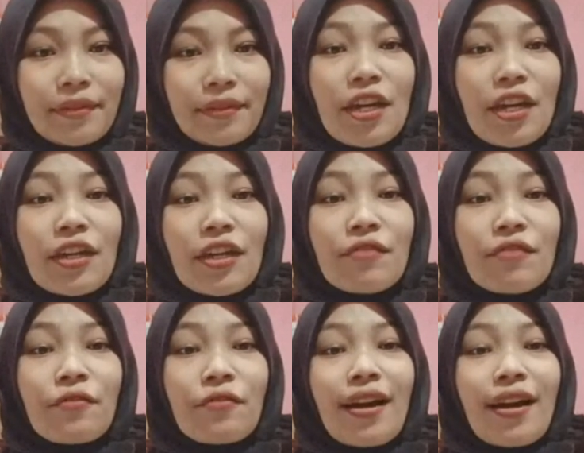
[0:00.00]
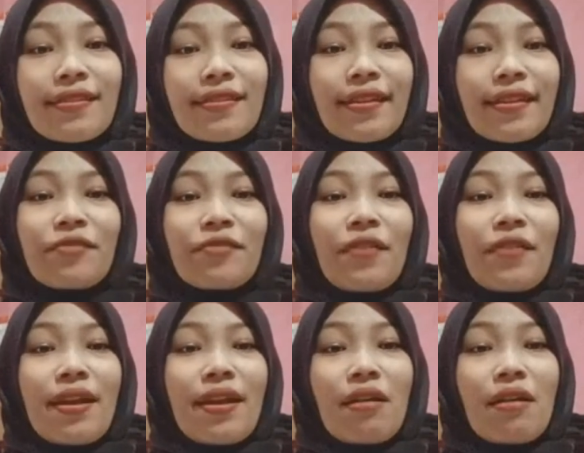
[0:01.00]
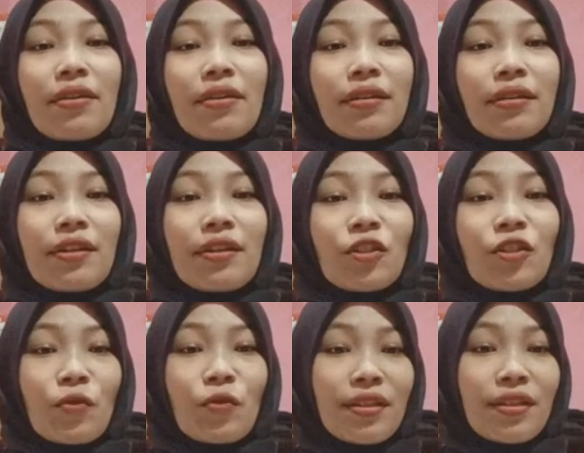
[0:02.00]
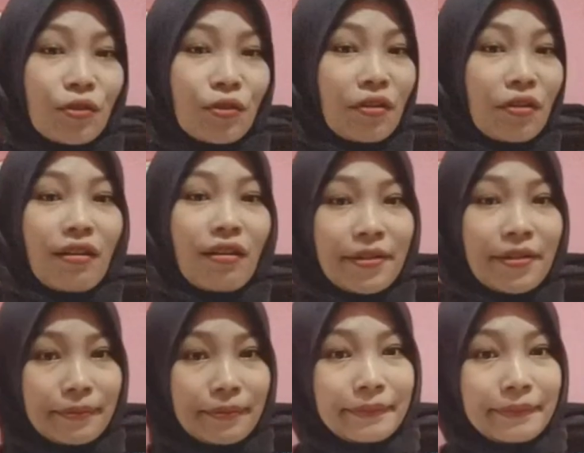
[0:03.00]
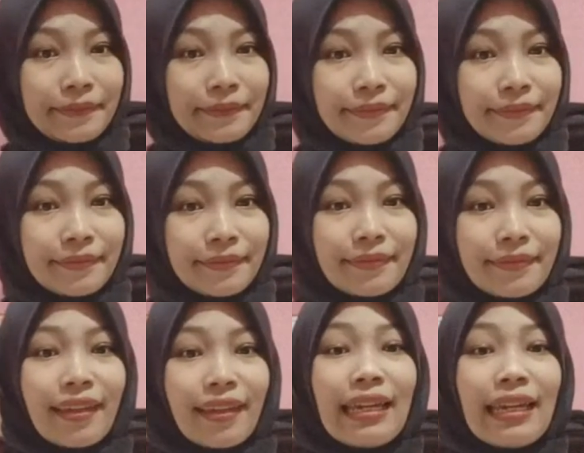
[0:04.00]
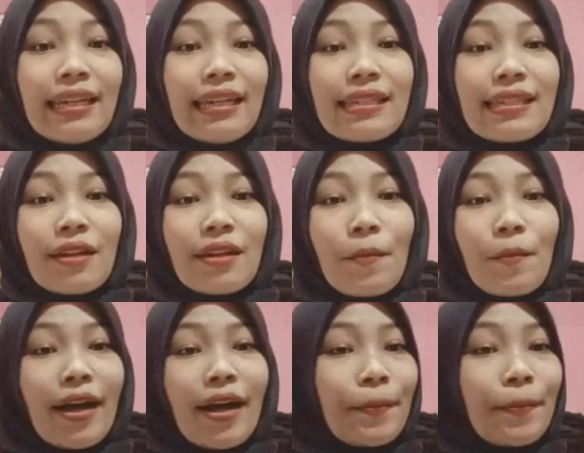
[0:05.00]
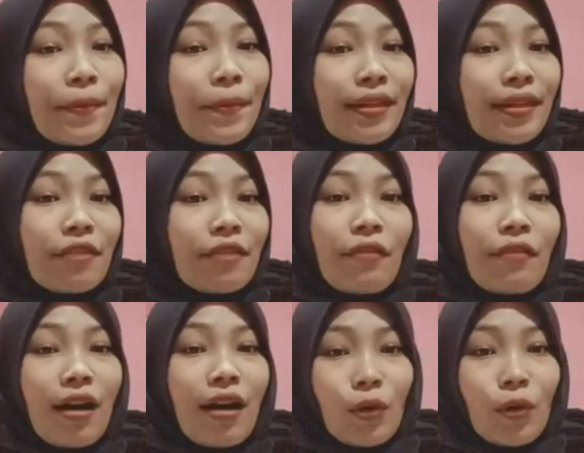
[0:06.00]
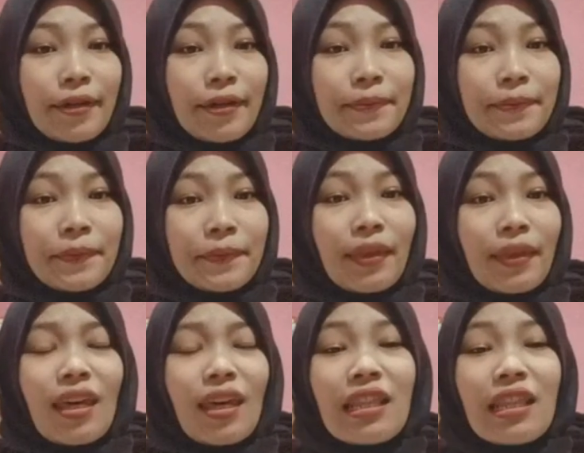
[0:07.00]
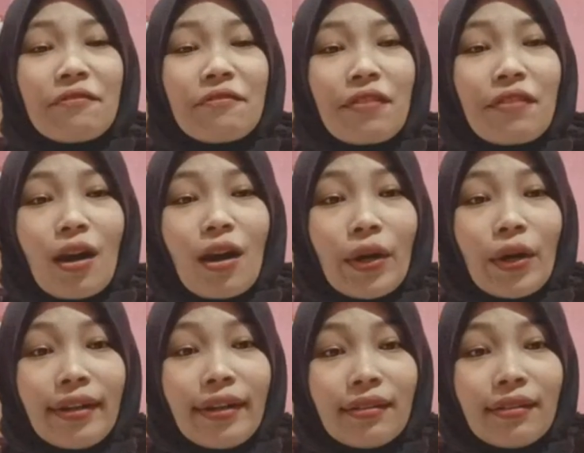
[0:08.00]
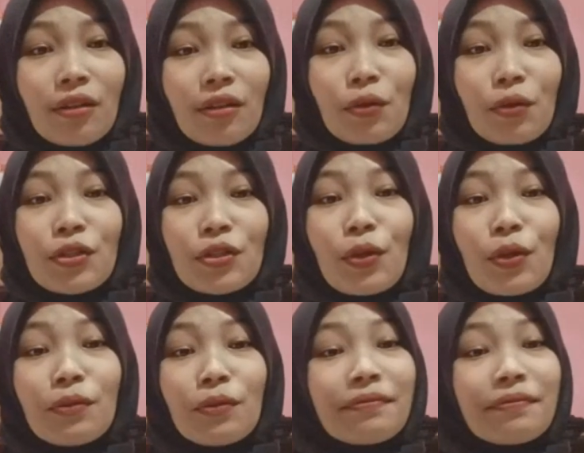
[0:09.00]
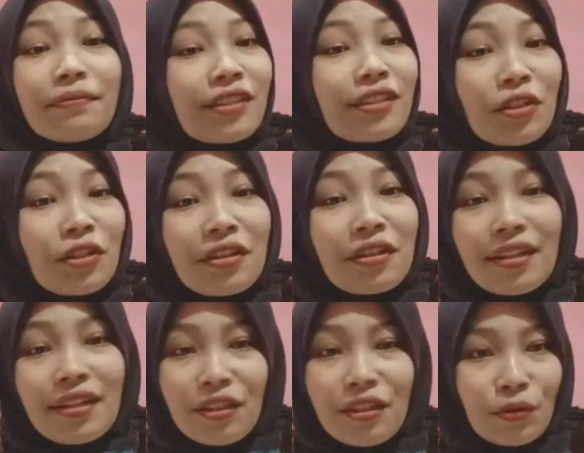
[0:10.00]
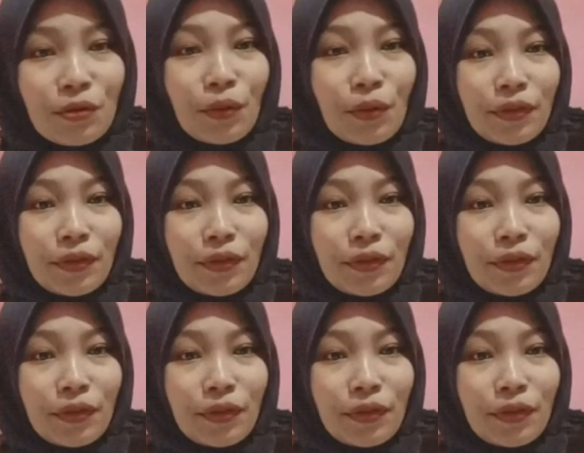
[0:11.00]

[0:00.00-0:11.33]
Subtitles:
He rushed and ran out straight to the garden. He stopped and picked the flower. The flower also turned into gold.